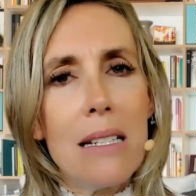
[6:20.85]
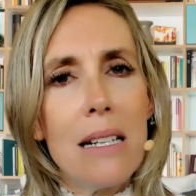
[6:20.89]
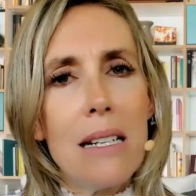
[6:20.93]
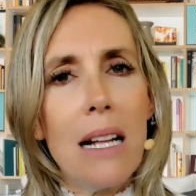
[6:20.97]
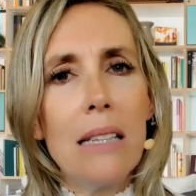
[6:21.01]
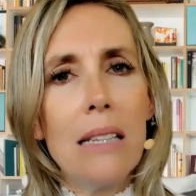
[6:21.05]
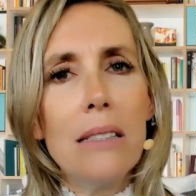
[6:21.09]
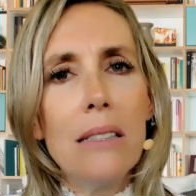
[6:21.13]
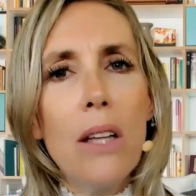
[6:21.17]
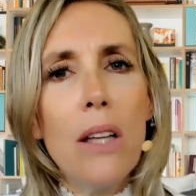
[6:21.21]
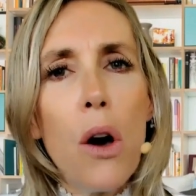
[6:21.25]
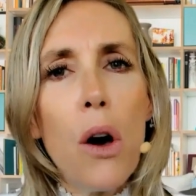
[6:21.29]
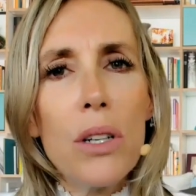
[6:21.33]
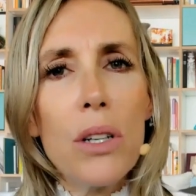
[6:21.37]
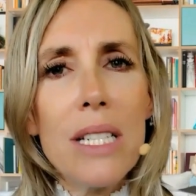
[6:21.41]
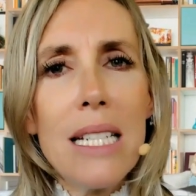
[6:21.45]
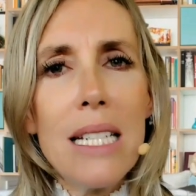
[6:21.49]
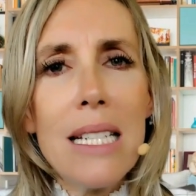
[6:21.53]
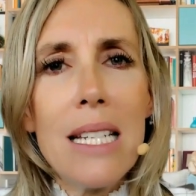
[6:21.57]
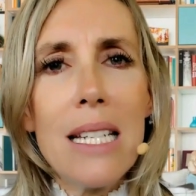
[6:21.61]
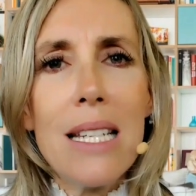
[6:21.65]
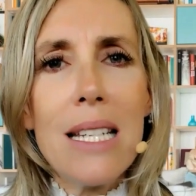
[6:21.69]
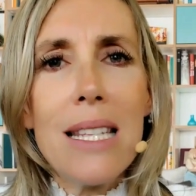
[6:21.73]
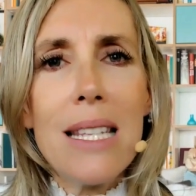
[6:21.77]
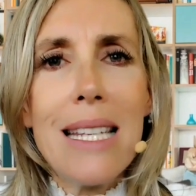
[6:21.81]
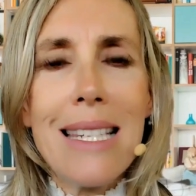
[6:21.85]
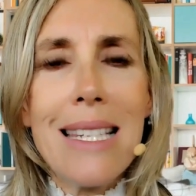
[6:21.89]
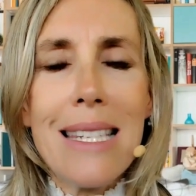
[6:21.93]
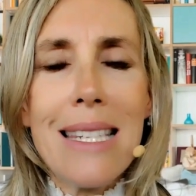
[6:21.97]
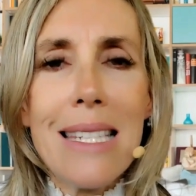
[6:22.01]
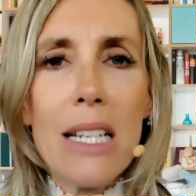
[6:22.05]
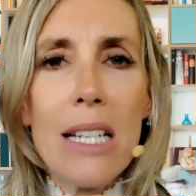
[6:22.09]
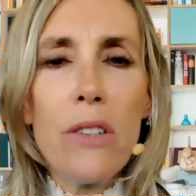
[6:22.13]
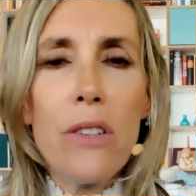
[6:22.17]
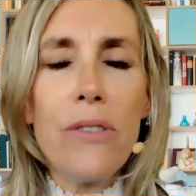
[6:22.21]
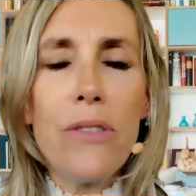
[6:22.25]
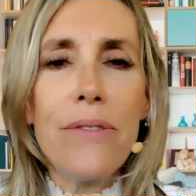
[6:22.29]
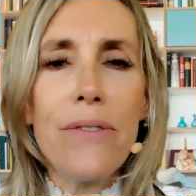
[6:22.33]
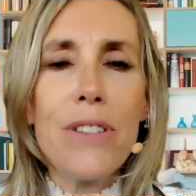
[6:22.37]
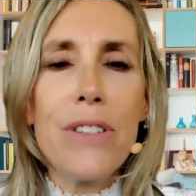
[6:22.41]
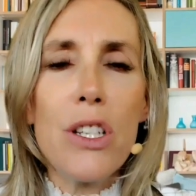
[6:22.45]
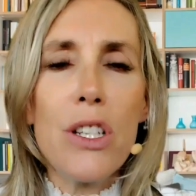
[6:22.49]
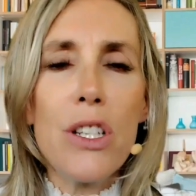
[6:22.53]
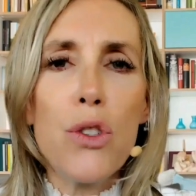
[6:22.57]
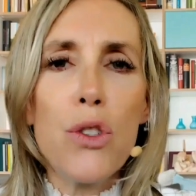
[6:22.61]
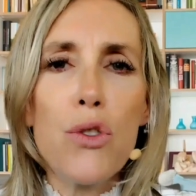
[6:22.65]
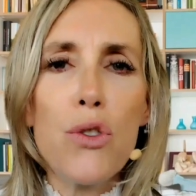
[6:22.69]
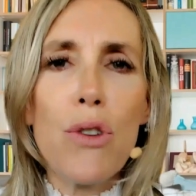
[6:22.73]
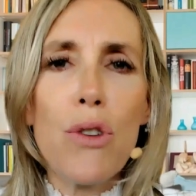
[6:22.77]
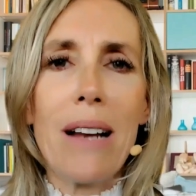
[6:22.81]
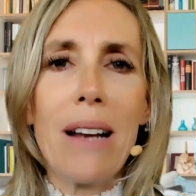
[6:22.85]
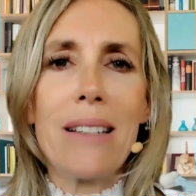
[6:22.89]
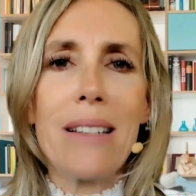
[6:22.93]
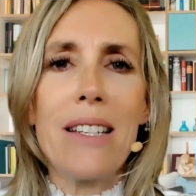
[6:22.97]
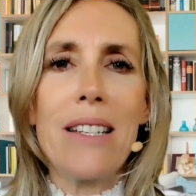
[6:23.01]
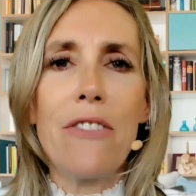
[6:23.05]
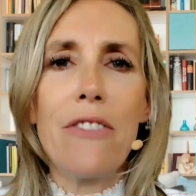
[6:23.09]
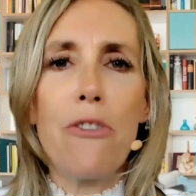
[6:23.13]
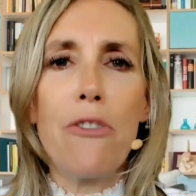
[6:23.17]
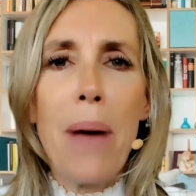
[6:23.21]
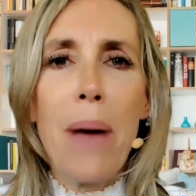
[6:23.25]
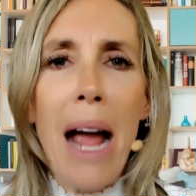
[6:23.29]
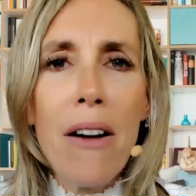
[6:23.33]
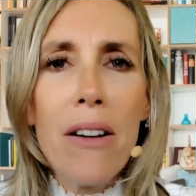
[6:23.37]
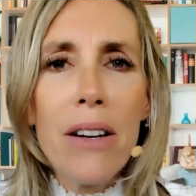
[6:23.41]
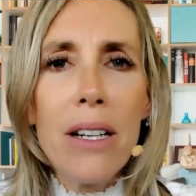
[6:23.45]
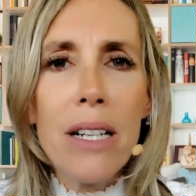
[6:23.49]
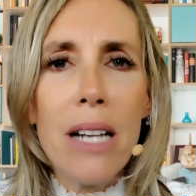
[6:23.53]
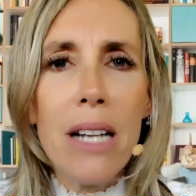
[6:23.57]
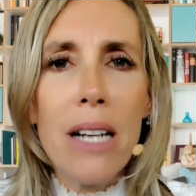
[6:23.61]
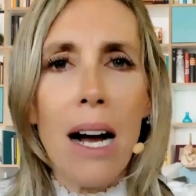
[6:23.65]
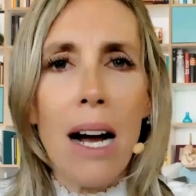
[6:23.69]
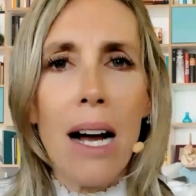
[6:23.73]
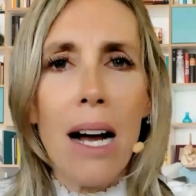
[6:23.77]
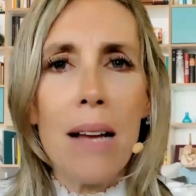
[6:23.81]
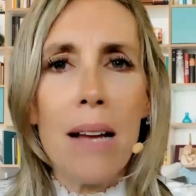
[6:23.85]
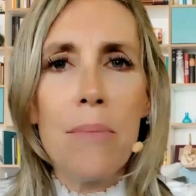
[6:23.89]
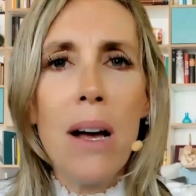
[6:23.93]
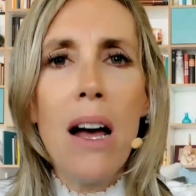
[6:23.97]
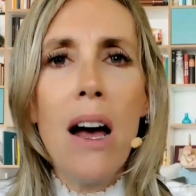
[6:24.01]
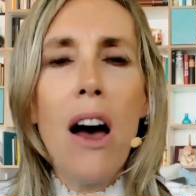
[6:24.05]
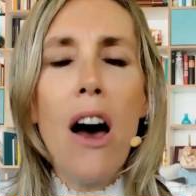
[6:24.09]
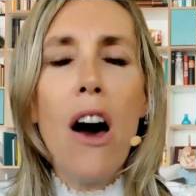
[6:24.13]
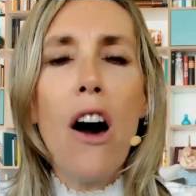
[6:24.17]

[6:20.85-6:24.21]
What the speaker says: are locked into this self-destructive paradigm